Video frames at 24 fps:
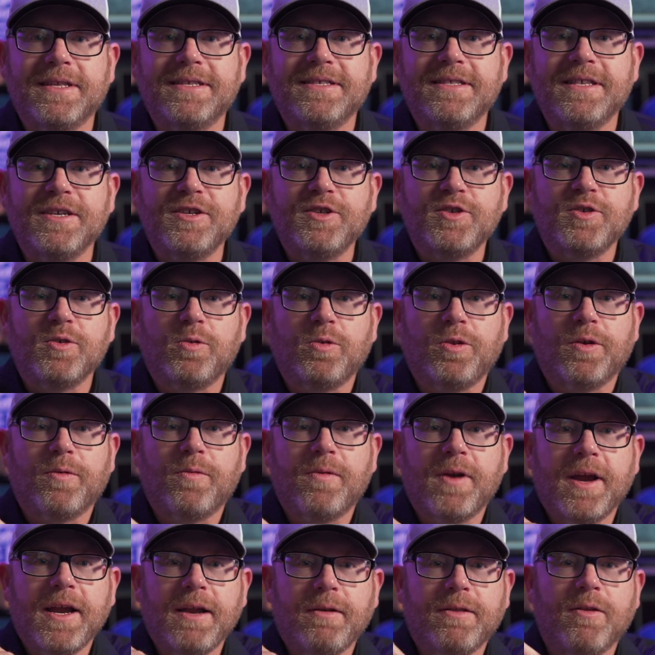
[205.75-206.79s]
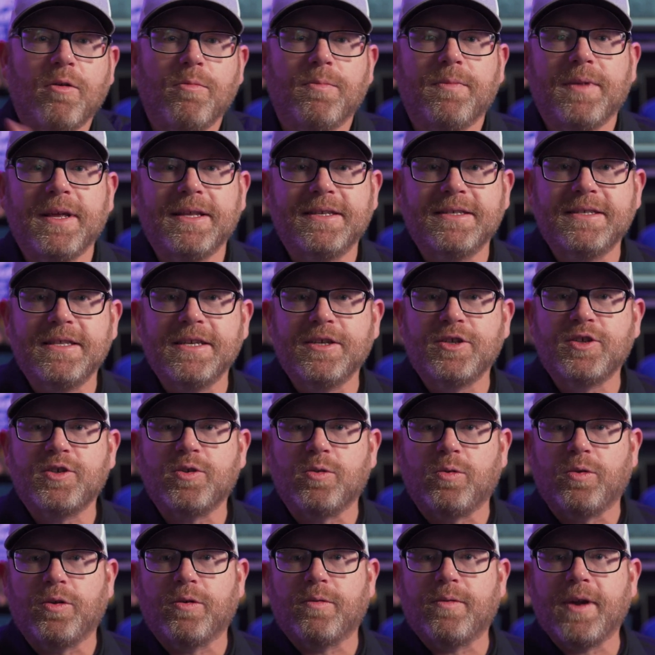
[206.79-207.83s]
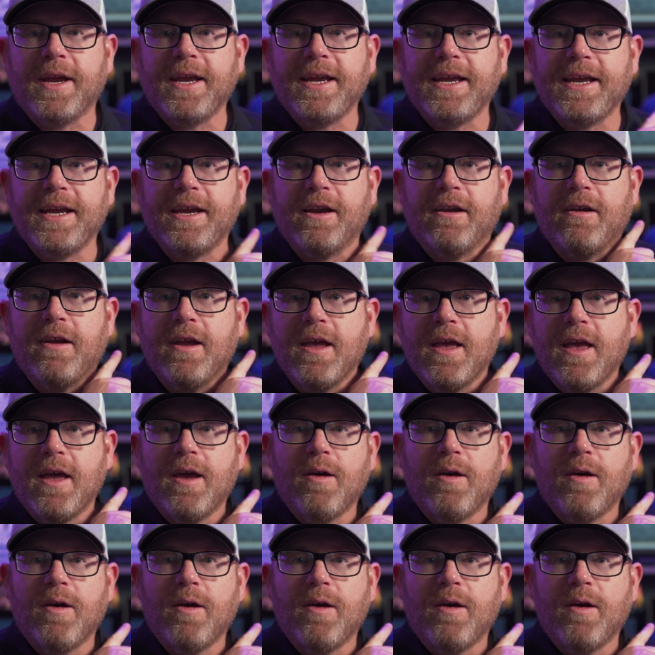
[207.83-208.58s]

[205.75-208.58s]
this shoulder, right? Nope, it's this shoulder right here.